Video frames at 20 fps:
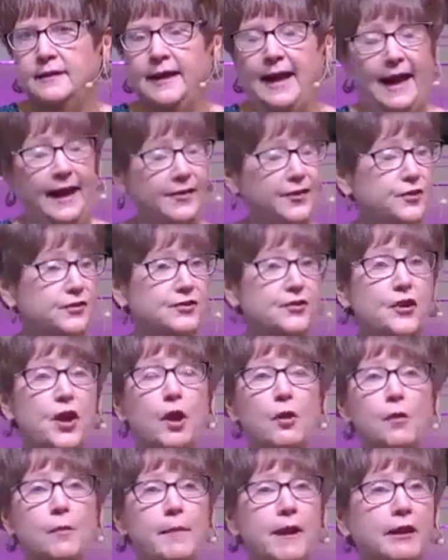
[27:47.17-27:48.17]
And there's
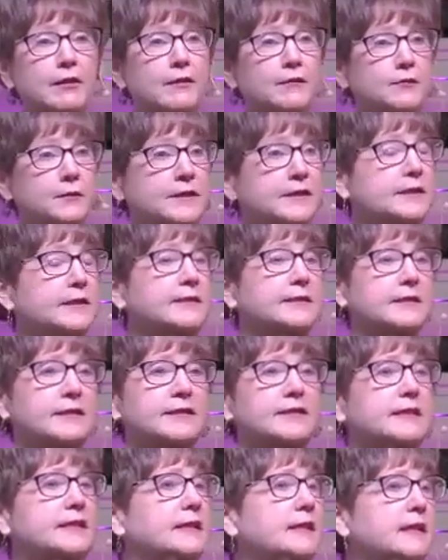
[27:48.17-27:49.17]
no amount of
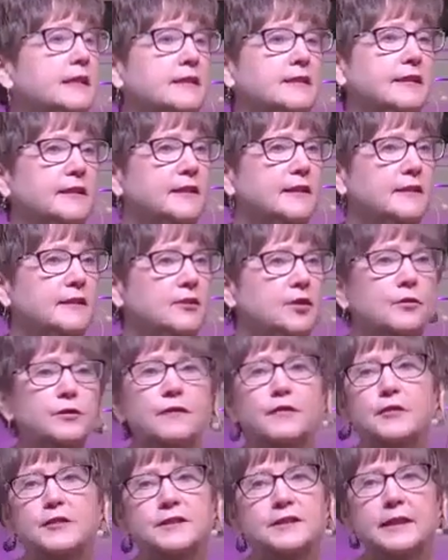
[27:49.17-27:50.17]
resistance. The
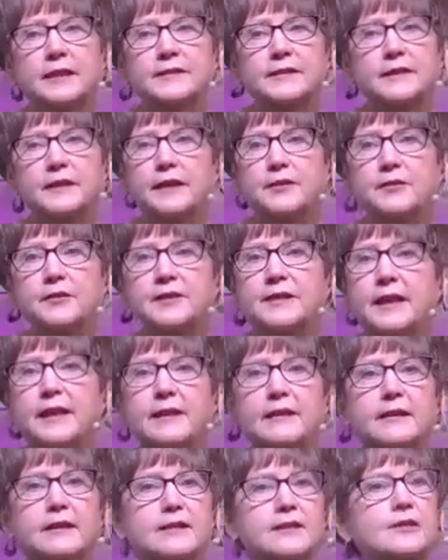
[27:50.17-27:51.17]
universe doesn't
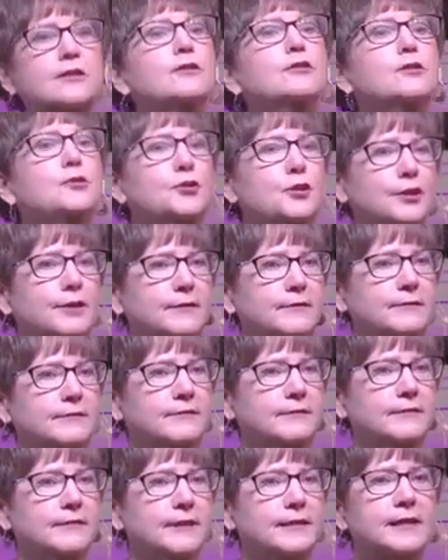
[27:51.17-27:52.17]
understand exclusion.
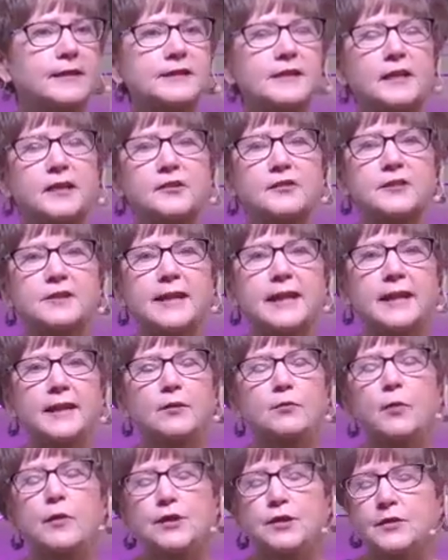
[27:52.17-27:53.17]
It doesn't
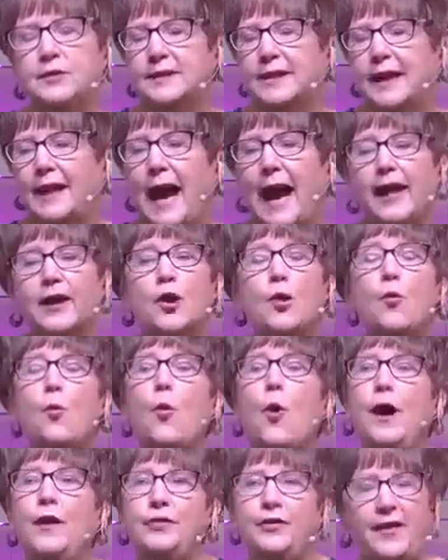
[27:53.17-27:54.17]
understand when you say, I don't
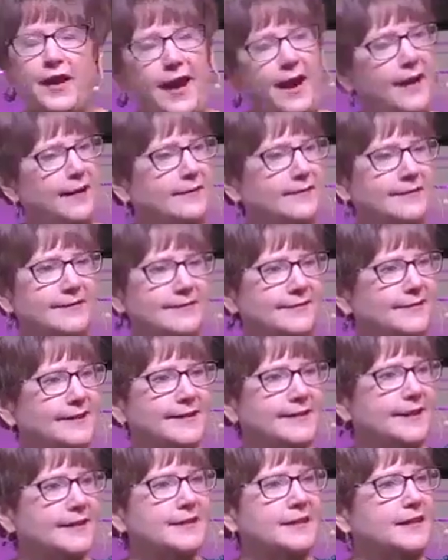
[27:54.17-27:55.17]
want that.
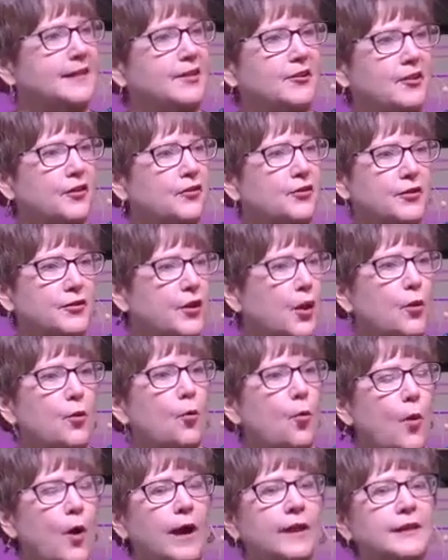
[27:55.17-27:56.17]
It doesn't hear the don't
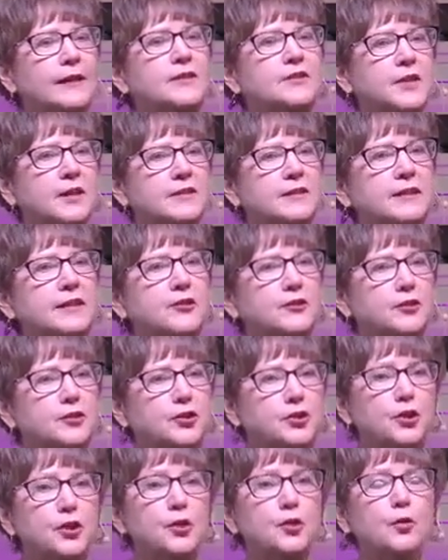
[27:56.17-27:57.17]
want. It just
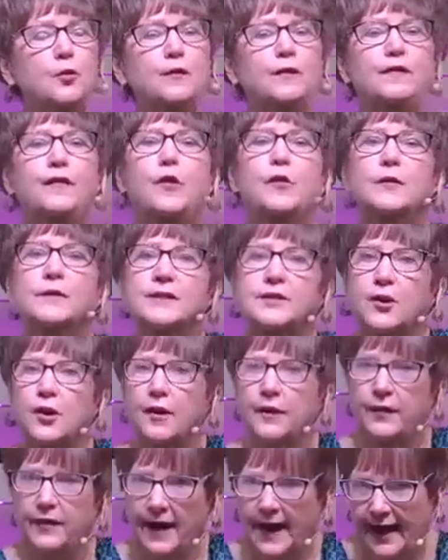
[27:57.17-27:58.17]
hears you focused
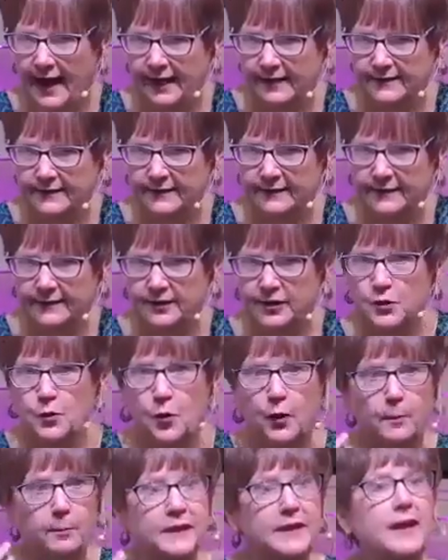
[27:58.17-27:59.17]
on that. You
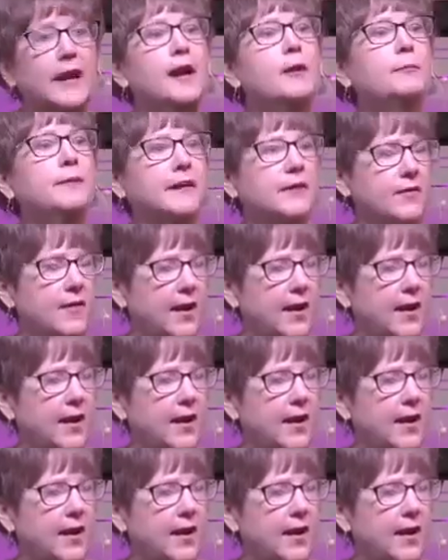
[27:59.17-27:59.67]
are becoming